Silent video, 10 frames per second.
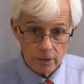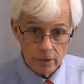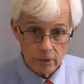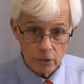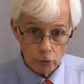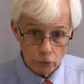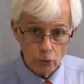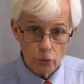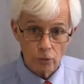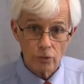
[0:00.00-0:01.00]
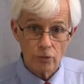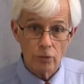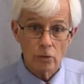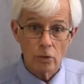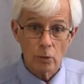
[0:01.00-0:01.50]
the truth
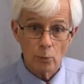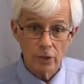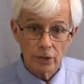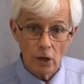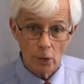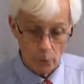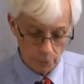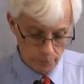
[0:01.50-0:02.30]
we know.